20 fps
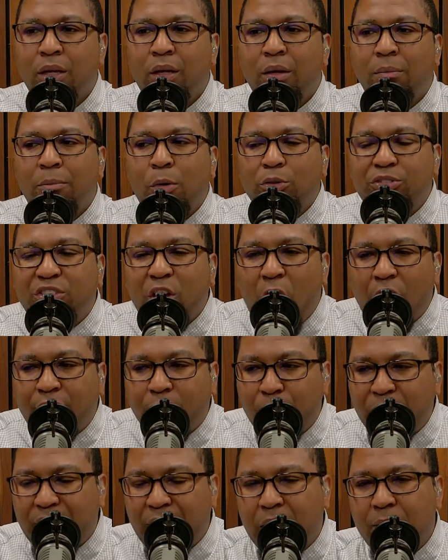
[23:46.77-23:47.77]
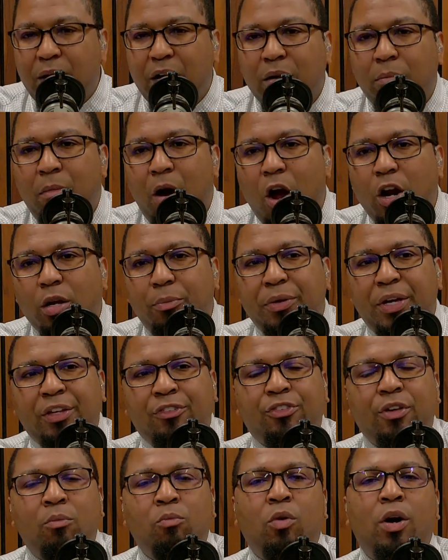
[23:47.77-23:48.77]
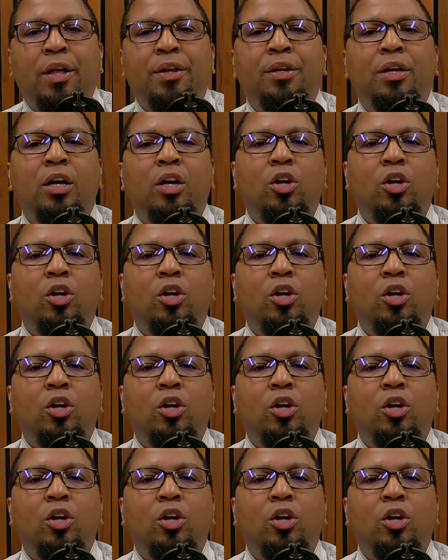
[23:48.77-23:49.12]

Most often we think about a martyr being someone